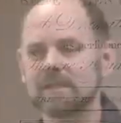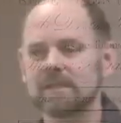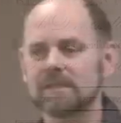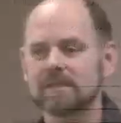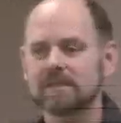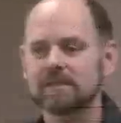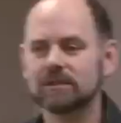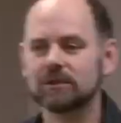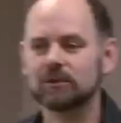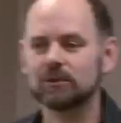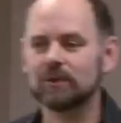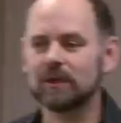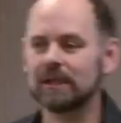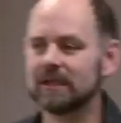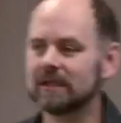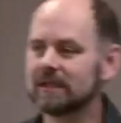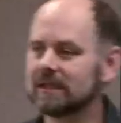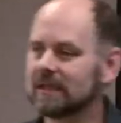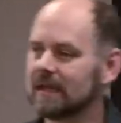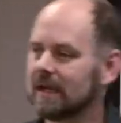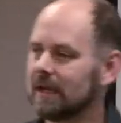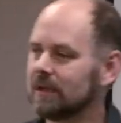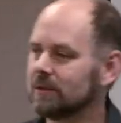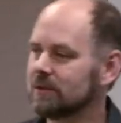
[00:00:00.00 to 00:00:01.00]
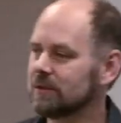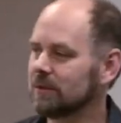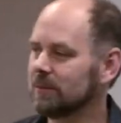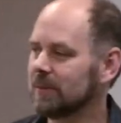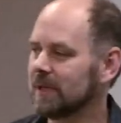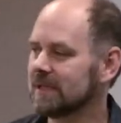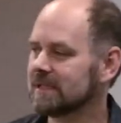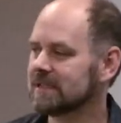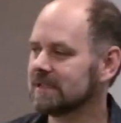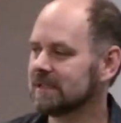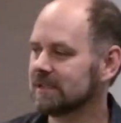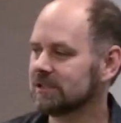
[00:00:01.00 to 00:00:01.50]
into creating the counter
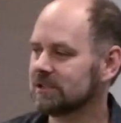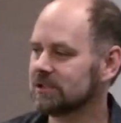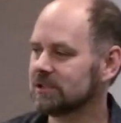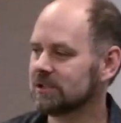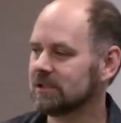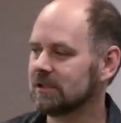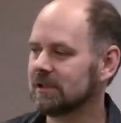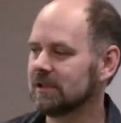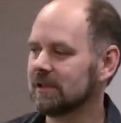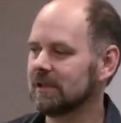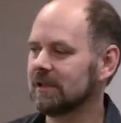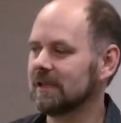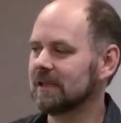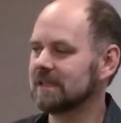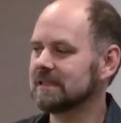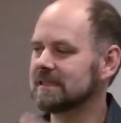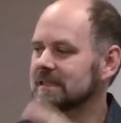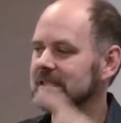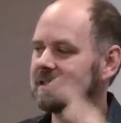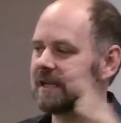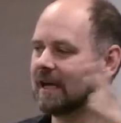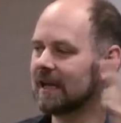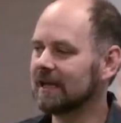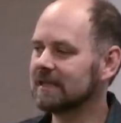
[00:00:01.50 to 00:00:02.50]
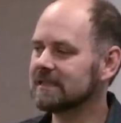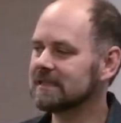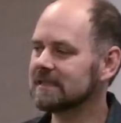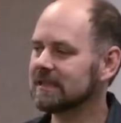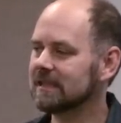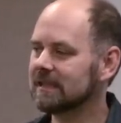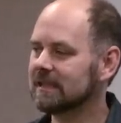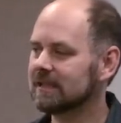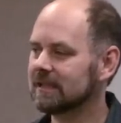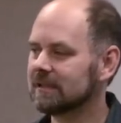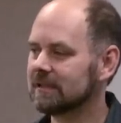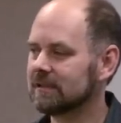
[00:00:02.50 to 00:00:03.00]
message,
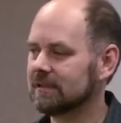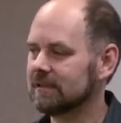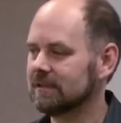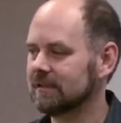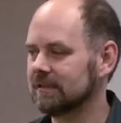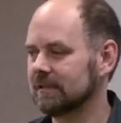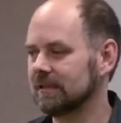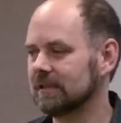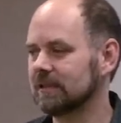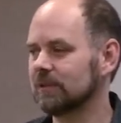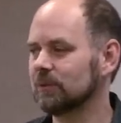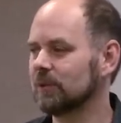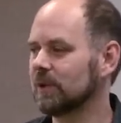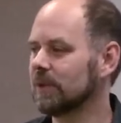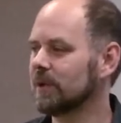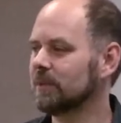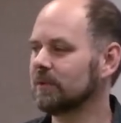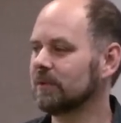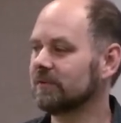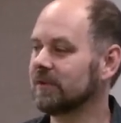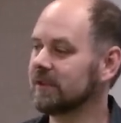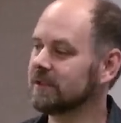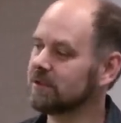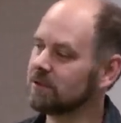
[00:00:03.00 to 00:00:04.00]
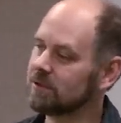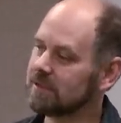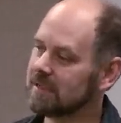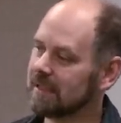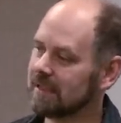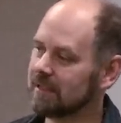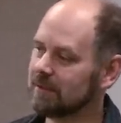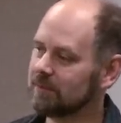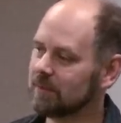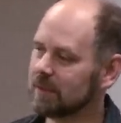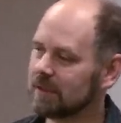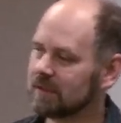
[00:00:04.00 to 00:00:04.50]
ensconcing it in the realm of
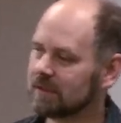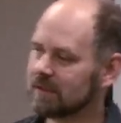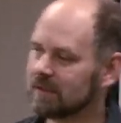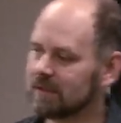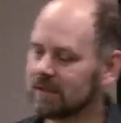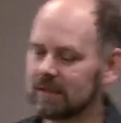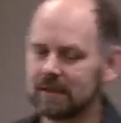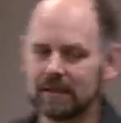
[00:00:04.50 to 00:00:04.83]
entertainment,